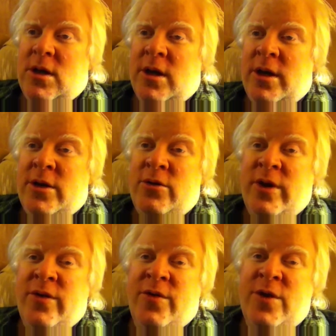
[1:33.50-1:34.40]
I do
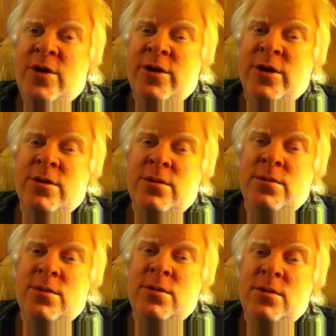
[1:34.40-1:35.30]
have a feeling,
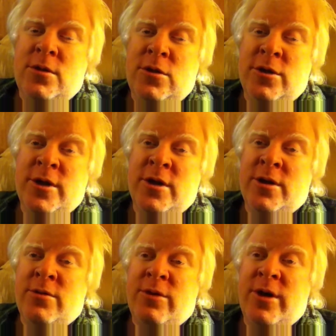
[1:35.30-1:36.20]
looking
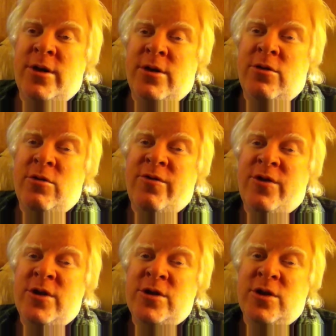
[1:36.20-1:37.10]
at the way the cold
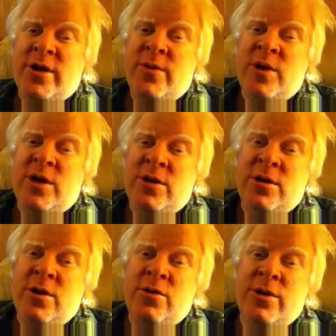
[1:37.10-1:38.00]
fronts are coming and
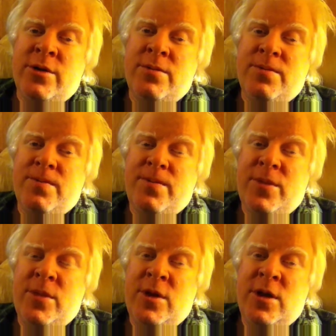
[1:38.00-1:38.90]
going,
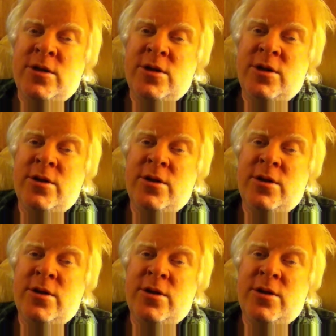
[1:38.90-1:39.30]
that,